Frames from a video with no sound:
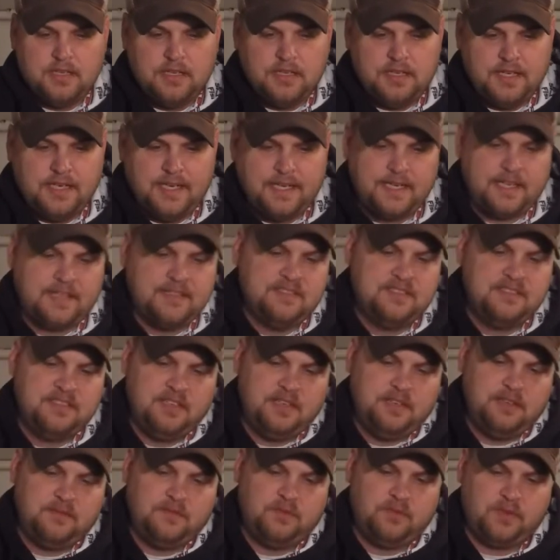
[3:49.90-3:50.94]
And I can
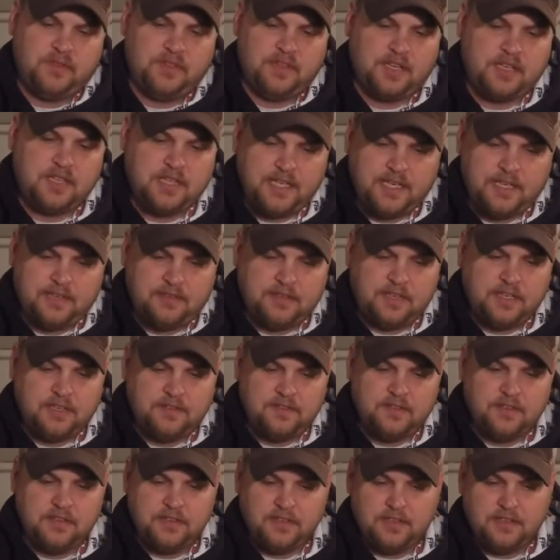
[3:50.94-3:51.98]
see it with the cloud
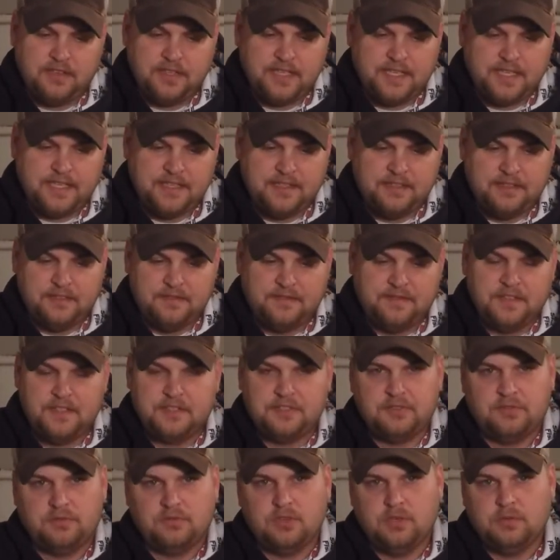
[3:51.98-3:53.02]
cover and all that, and the
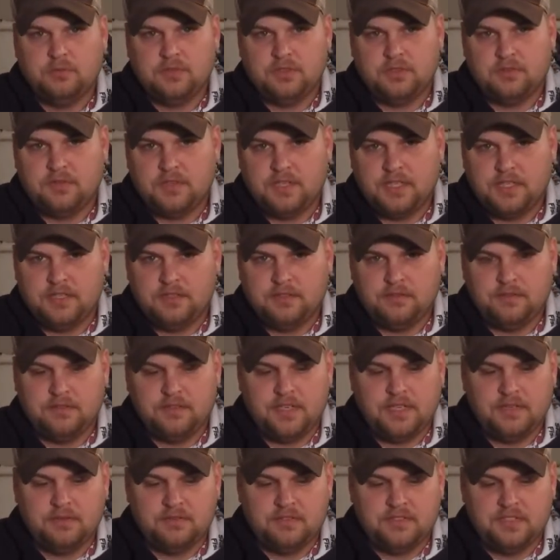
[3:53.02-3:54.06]
fish are roaming around.
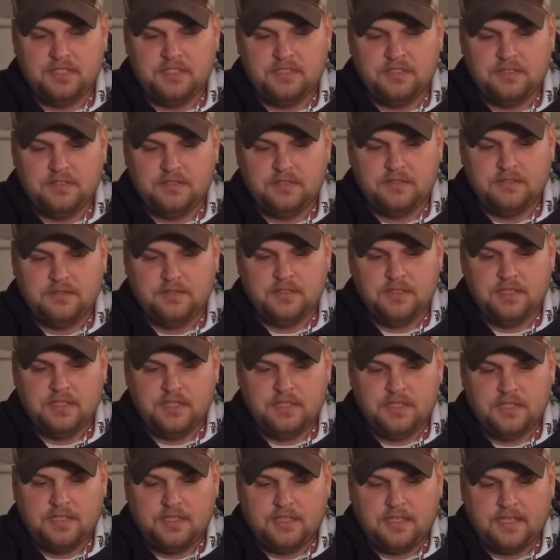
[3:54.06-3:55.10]
It was easier,
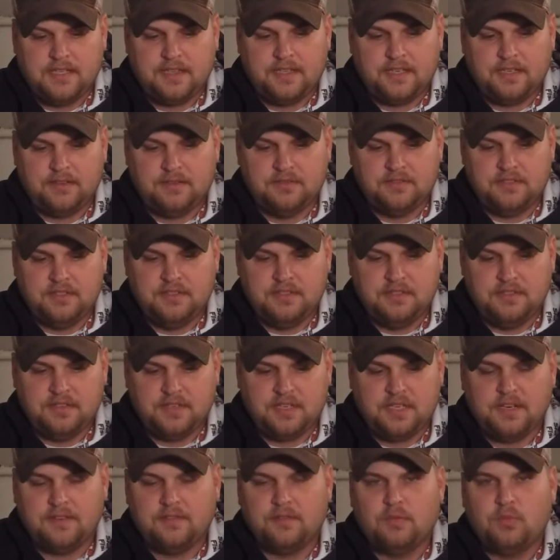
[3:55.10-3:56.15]
I think it was easier to
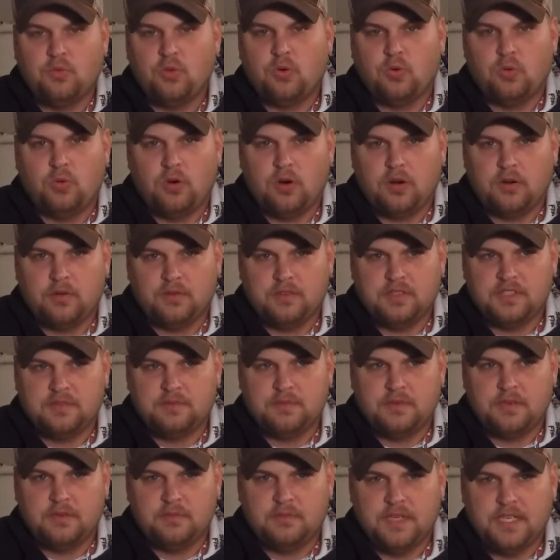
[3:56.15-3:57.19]
cover more water with a
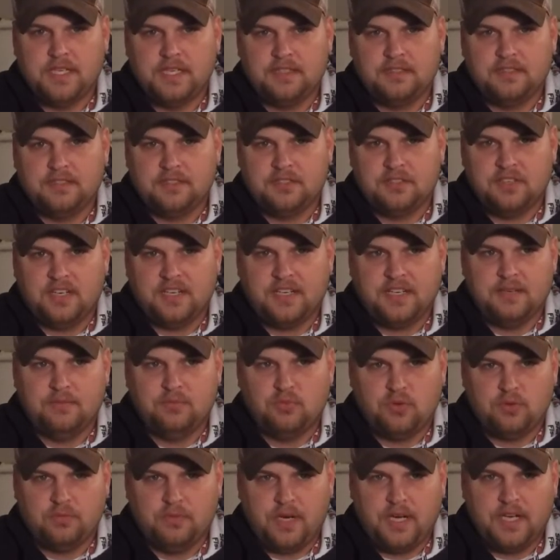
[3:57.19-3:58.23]
spinnerbait and try to get
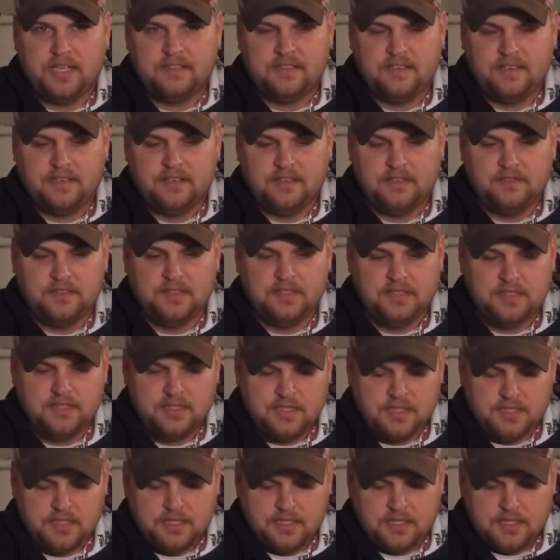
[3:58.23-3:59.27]
more bites out of it.
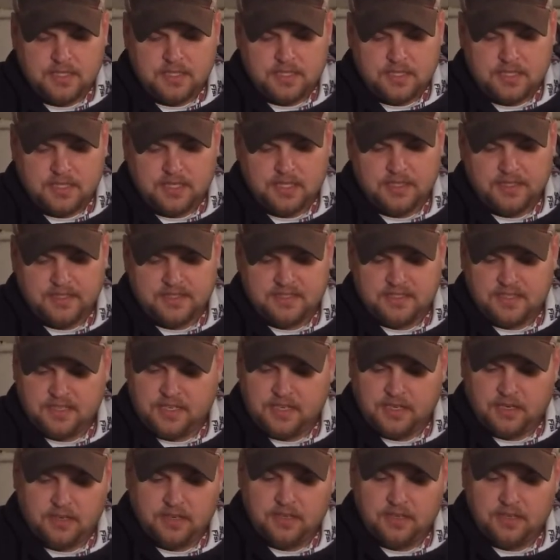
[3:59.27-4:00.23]
They said they caught